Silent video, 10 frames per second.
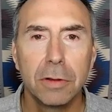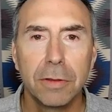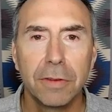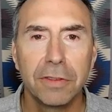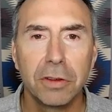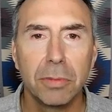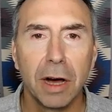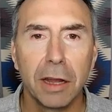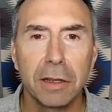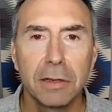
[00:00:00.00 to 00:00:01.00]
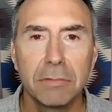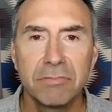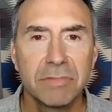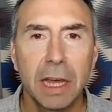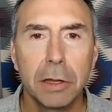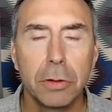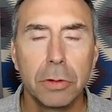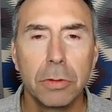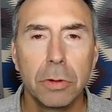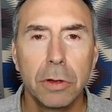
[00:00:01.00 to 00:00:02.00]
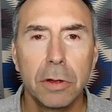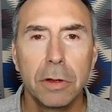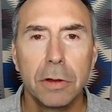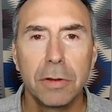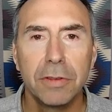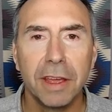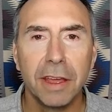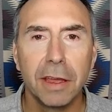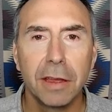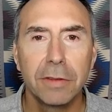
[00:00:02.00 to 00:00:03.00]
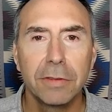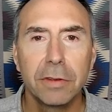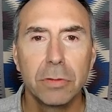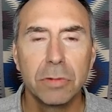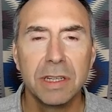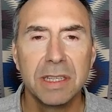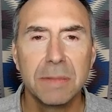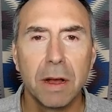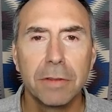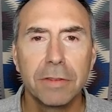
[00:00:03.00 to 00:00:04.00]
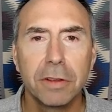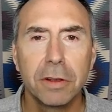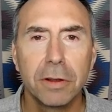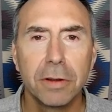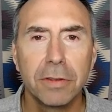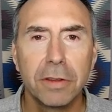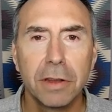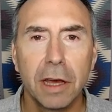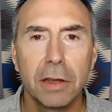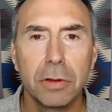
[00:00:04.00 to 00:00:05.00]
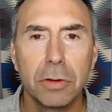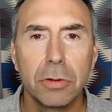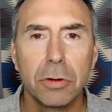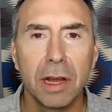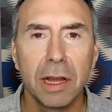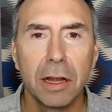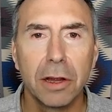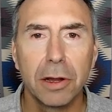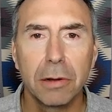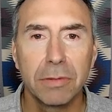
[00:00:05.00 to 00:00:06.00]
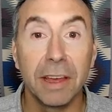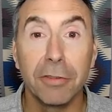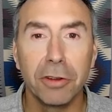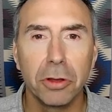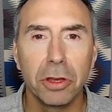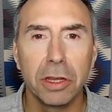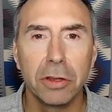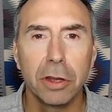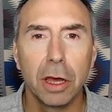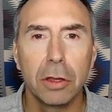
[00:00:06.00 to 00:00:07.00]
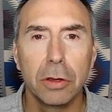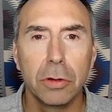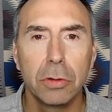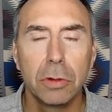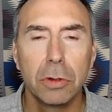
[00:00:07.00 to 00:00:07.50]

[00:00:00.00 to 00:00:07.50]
The physical body, not you. Days, weeks, months, years, not you. Gray hair, definitely not you.